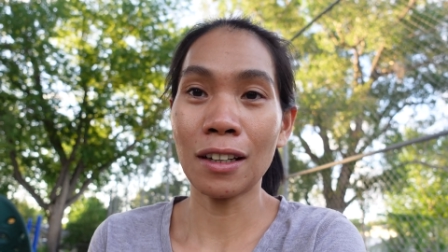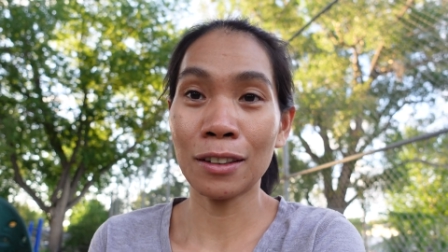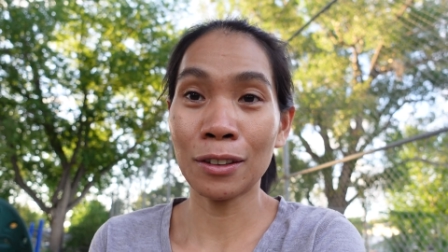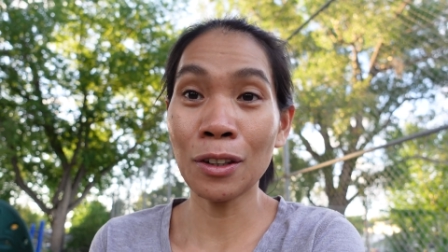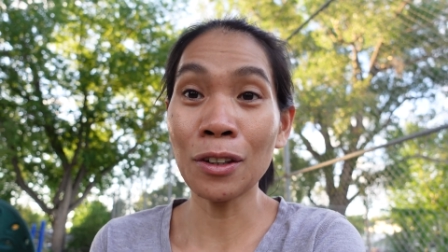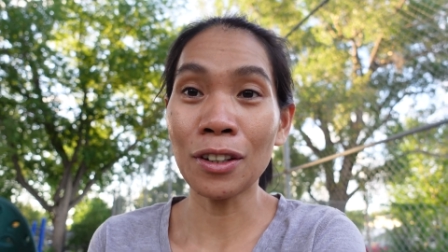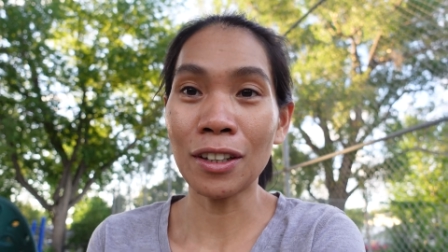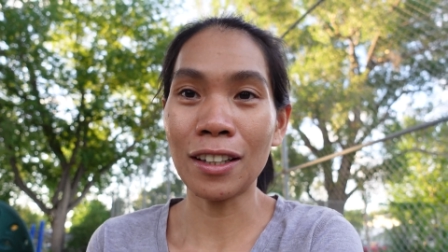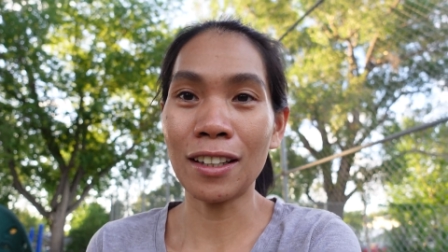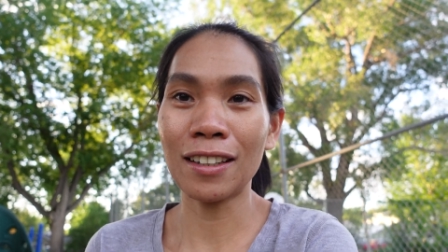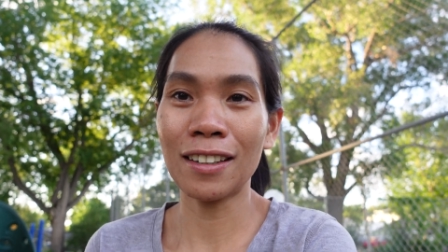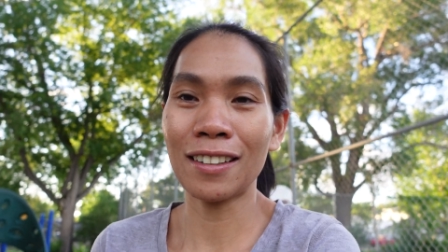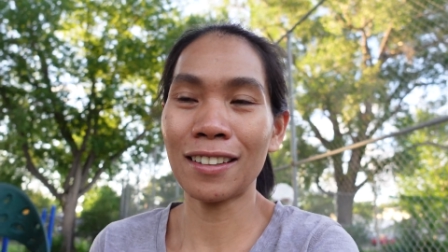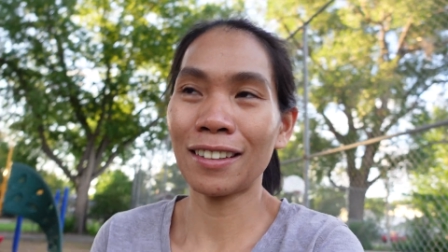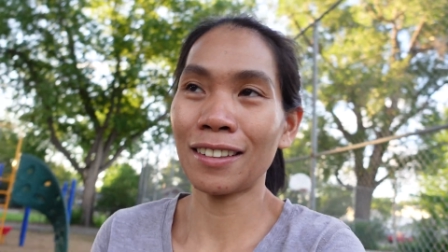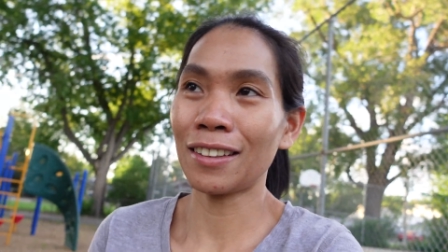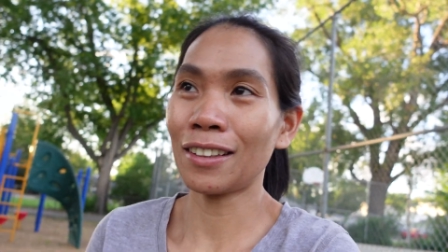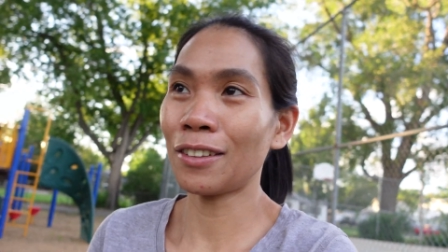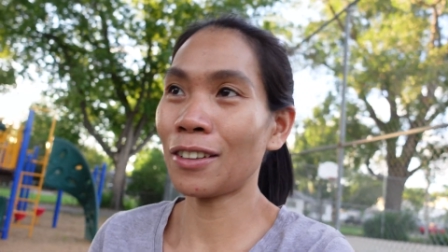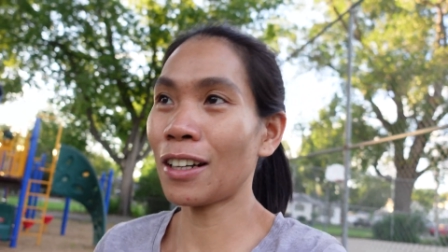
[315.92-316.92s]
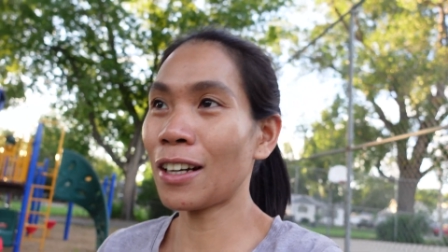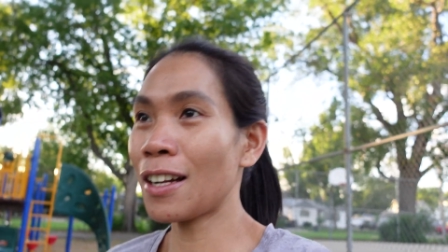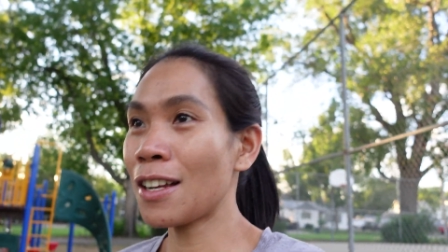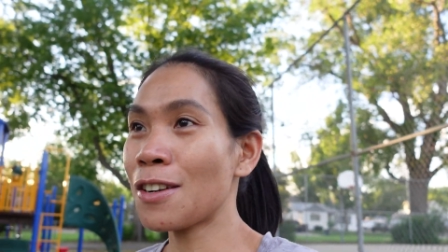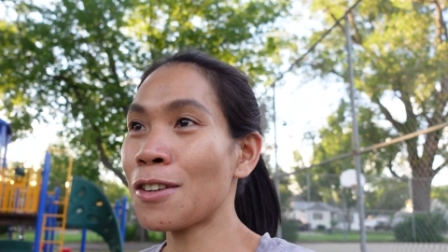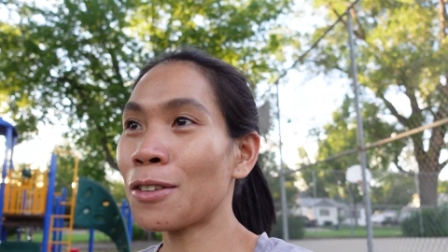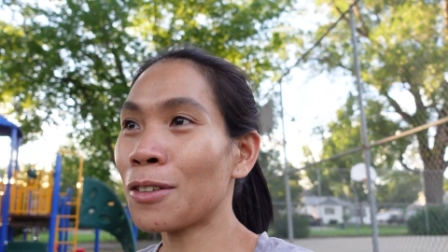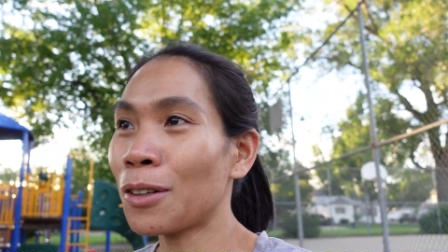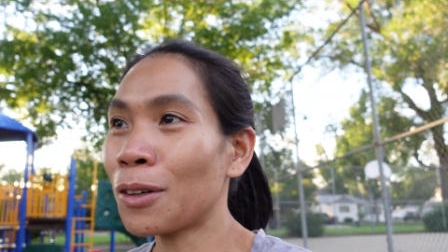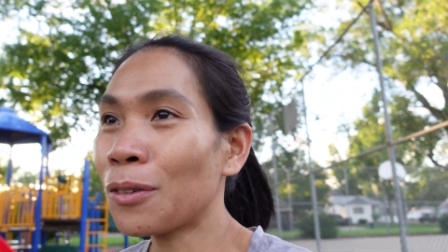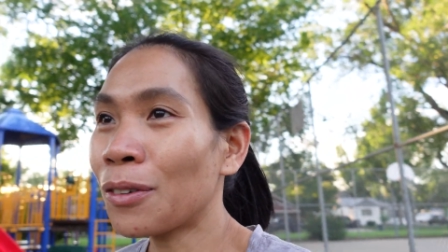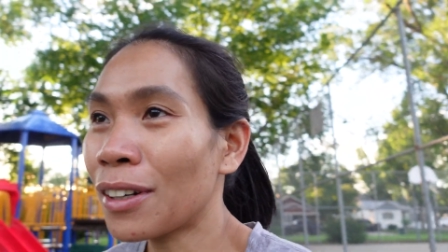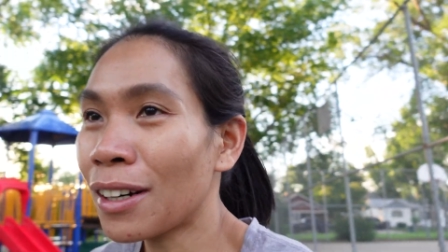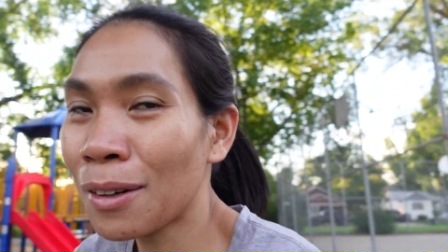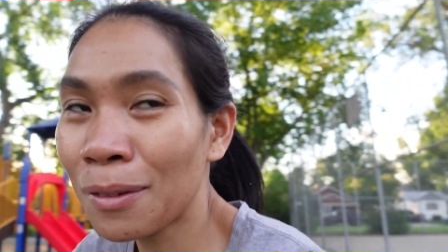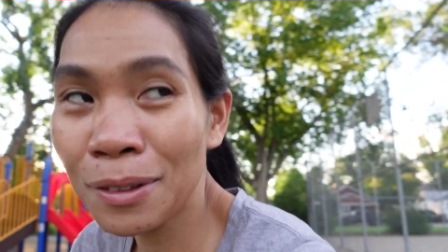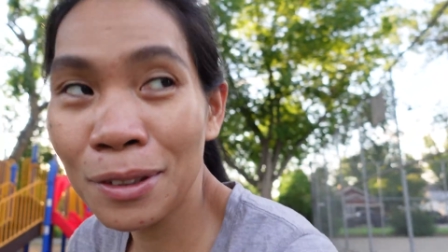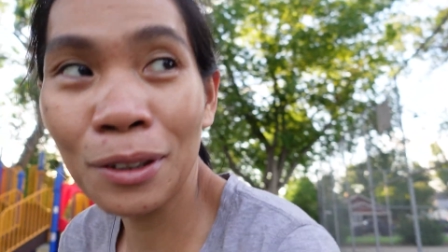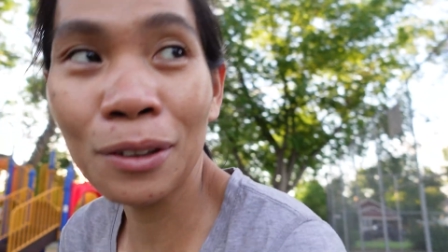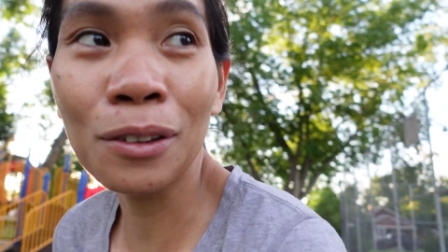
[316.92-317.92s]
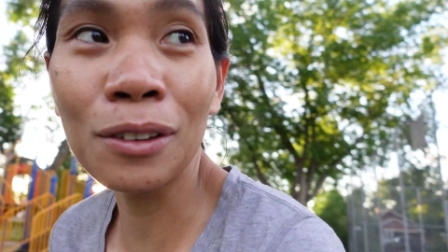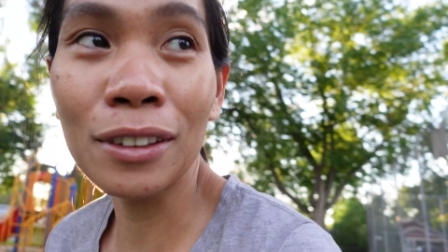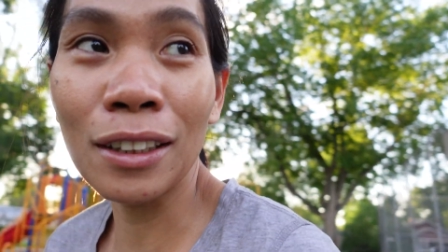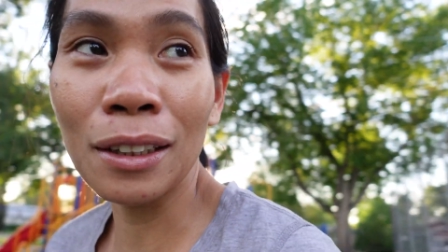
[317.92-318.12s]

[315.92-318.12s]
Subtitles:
good. I don't know, whatever you call